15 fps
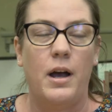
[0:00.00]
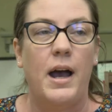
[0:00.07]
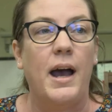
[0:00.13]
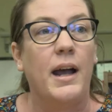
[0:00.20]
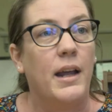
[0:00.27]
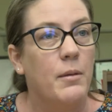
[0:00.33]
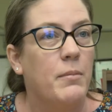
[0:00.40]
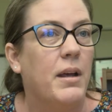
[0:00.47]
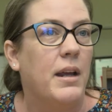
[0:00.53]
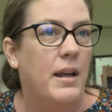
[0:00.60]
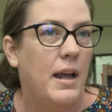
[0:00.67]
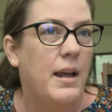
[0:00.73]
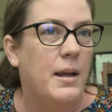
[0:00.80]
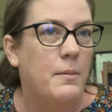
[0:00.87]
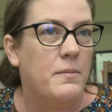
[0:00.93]
I can make
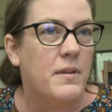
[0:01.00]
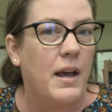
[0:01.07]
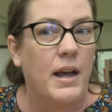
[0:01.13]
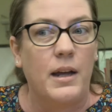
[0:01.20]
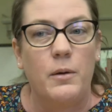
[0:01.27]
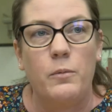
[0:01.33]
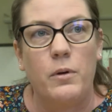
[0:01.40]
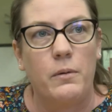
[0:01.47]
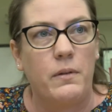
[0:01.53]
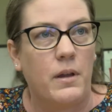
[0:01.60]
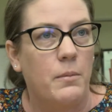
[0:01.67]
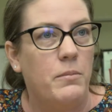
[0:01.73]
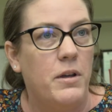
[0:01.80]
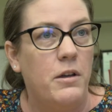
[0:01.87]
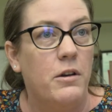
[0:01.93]
games, I can work with
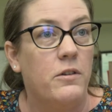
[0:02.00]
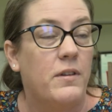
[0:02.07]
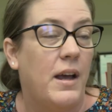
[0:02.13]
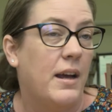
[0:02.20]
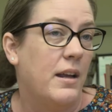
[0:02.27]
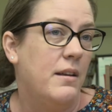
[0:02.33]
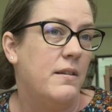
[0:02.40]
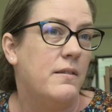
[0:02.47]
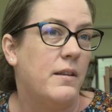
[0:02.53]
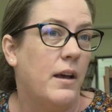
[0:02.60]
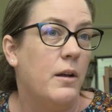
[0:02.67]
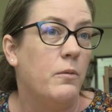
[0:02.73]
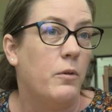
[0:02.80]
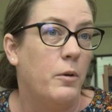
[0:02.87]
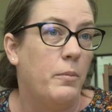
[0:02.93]
computers, I can
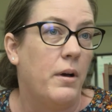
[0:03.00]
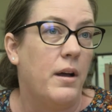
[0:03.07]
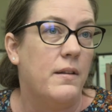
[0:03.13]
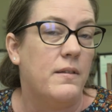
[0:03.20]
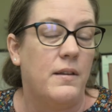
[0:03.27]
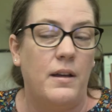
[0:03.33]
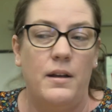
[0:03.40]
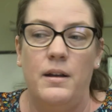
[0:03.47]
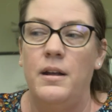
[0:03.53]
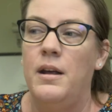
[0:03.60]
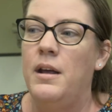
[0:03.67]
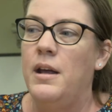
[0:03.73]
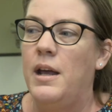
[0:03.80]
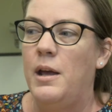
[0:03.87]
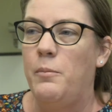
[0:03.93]
design robots and,
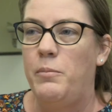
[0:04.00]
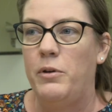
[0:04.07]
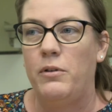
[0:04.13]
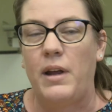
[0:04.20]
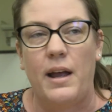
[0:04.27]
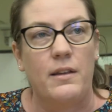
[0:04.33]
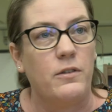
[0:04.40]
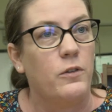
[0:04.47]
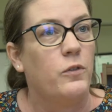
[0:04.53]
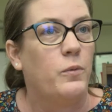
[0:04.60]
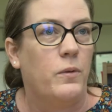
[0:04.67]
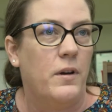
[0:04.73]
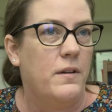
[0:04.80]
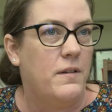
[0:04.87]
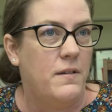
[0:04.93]
and build castles
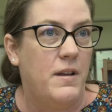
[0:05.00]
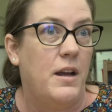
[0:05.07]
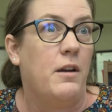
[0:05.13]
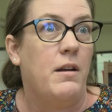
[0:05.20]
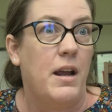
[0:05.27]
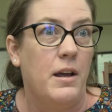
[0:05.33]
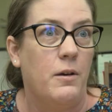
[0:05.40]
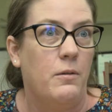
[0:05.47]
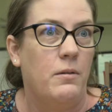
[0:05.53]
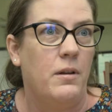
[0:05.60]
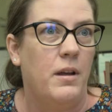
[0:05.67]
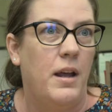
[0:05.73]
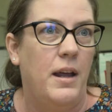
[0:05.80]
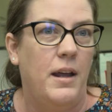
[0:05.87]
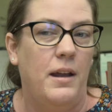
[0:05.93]
for it to tear down
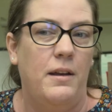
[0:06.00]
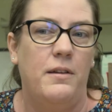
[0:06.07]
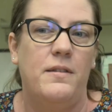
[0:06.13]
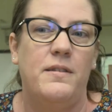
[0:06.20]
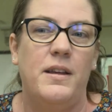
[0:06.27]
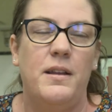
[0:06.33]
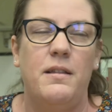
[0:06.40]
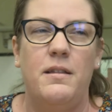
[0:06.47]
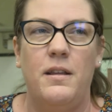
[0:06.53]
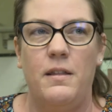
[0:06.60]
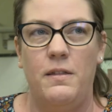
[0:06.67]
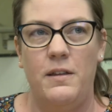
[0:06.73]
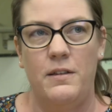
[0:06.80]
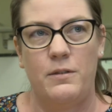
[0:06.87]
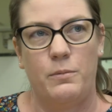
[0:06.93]
and see
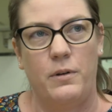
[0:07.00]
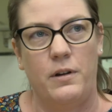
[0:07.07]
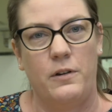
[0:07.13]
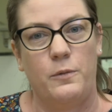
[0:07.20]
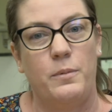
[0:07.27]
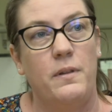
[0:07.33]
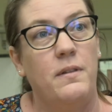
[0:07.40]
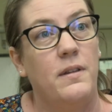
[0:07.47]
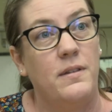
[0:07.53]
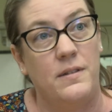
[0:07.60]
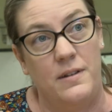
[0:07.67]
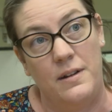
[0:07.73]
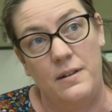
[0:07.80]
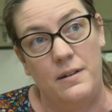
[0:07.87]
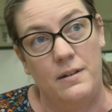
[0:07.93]
that this works but this
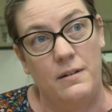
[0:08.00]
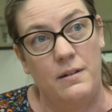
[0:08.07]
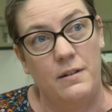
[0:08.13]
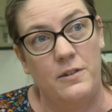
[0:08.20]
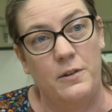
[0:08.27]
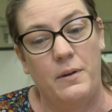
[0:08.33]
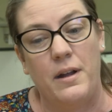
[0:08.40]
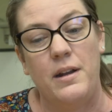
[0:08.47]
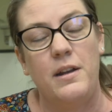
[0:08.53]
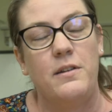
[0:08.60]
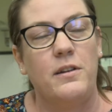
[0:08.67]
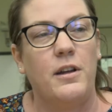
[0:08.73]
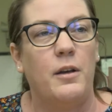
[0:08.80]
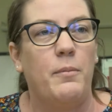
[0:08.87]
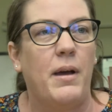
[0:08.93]
didn't. So I need
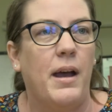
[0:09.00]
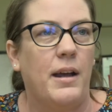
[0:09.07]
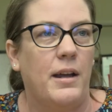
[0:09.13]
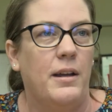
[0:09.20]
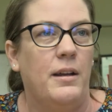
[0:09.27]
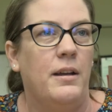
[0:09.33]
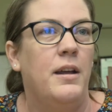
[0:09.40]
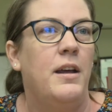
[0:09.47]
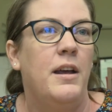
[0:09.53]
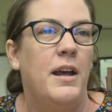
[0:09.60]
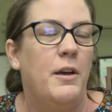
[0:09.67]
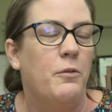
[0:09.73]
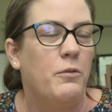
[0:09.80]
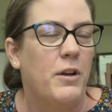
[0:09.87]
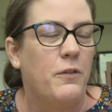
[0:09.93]
to go back and,
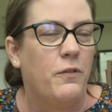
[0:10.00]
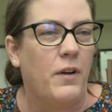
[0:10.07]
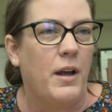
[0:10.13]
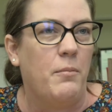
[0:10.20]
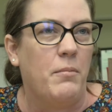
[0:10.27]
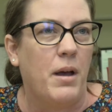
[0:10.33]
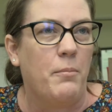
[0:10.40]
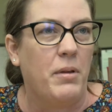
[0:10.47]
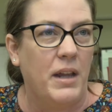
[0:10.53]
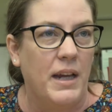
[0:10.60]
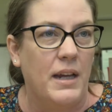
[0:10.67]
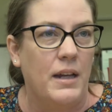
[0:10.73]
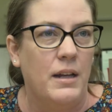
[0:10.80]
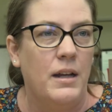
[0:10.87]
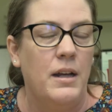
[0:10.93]
and reframe my
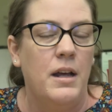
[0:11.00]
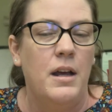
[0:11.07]
plan.